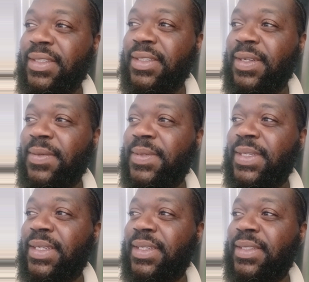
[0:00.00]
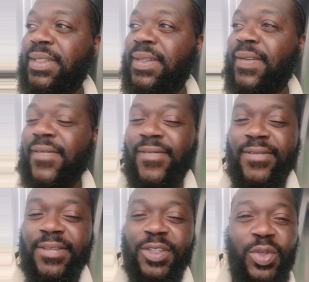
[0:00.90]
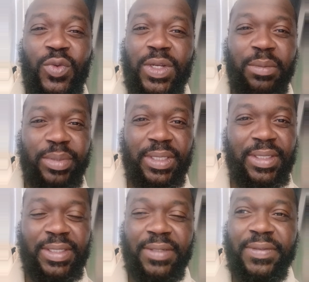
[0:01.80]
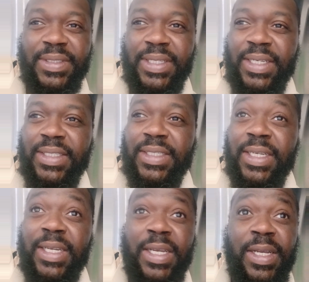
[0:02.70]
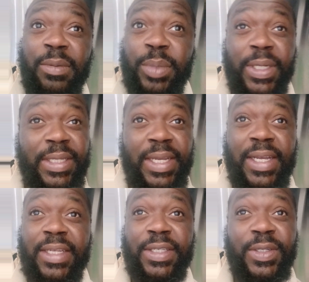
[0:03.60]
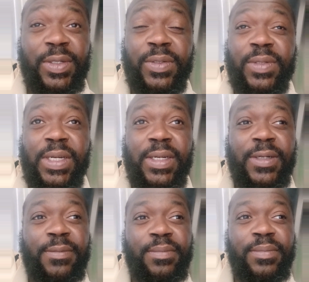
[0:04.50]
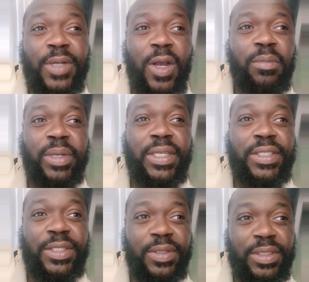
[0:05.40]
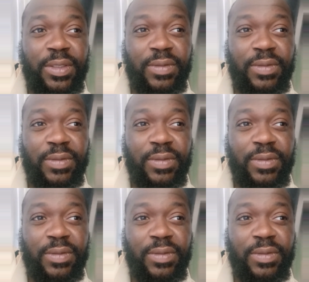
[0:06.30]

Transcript: You know what I'm saying? Two completely different things. But yeah, you know, um, God bless you in your